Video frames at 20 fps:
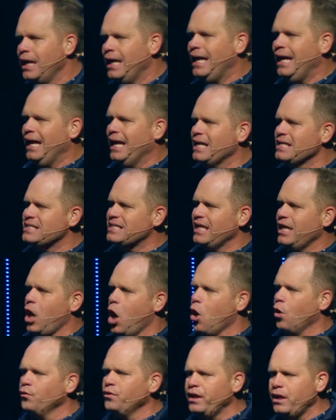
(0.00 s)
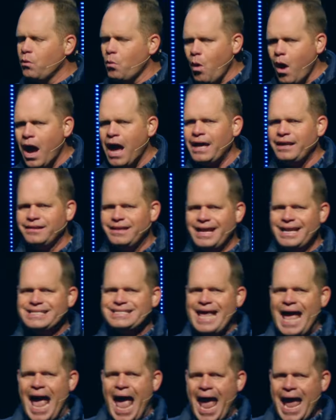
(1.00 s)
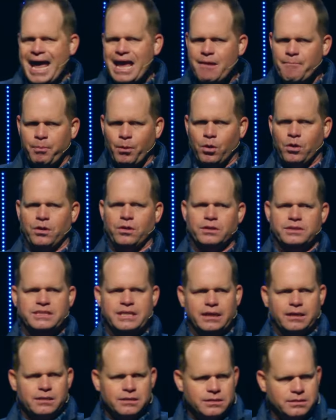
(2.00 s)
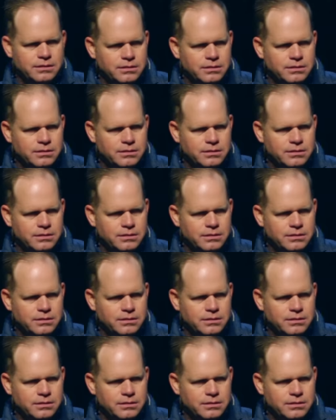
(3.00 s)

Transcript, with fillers: He is the only one that is able to,